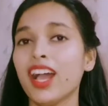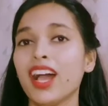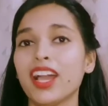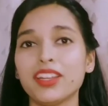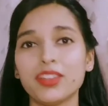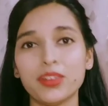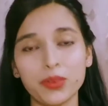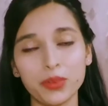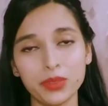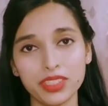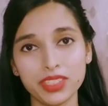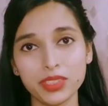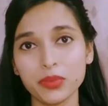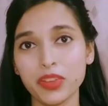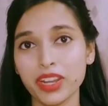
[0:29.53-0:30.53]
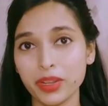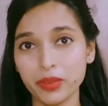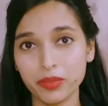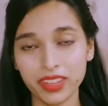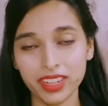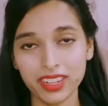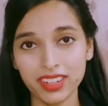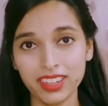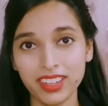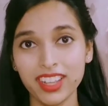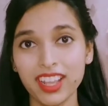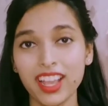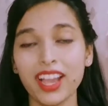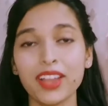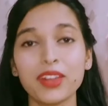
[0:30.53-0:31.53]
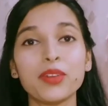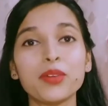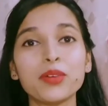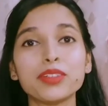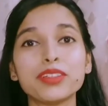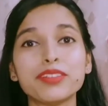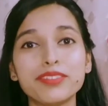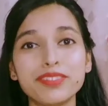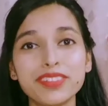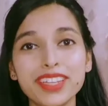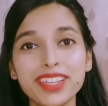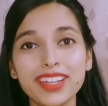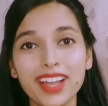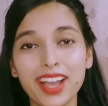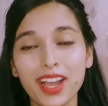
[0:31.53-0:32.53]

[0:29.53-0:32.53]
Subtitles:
I know this very well. I know the feel,